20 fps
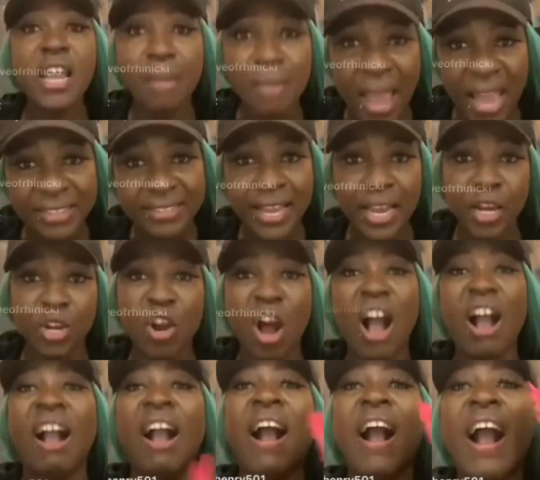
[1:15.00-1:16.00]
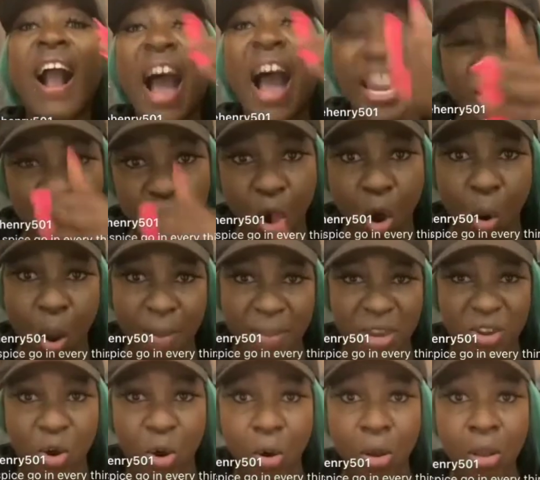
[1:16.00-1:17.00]
you hear me, I tell you no, God know what
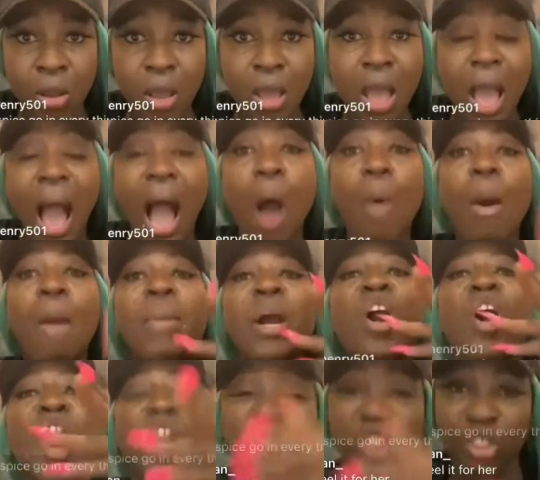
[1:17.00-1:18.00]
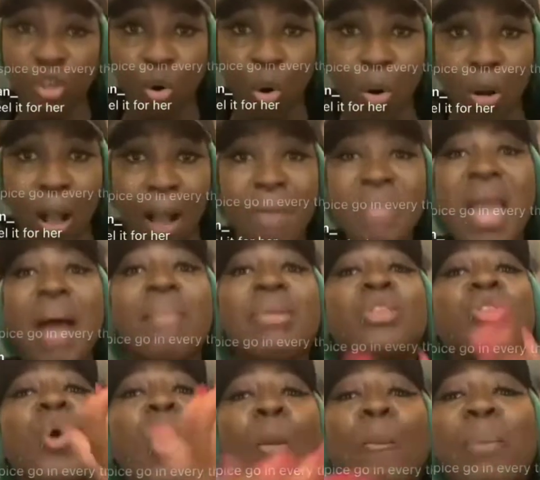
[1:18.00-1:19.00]
me do. And when me go through, and me and
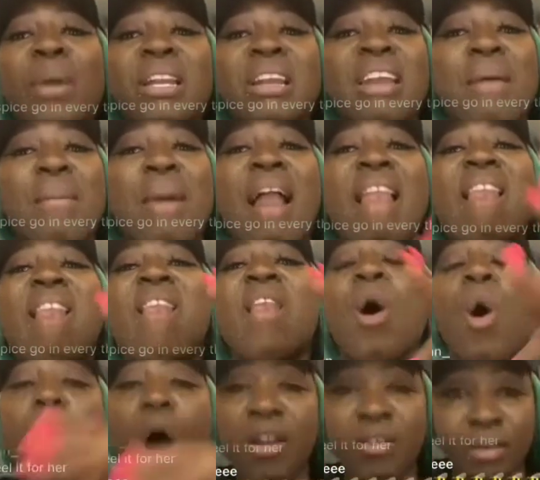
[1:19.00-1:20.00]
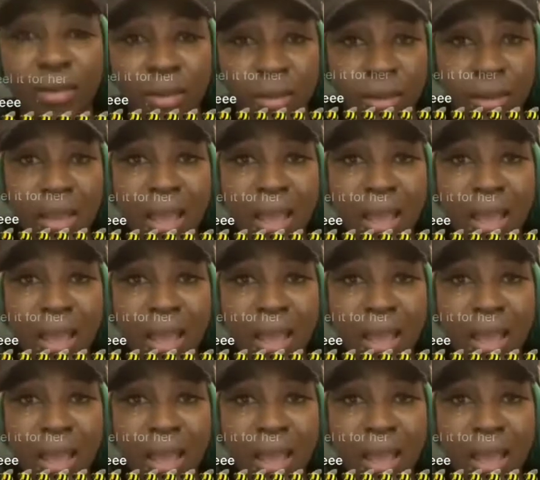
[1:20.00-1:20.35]
me two people them alone.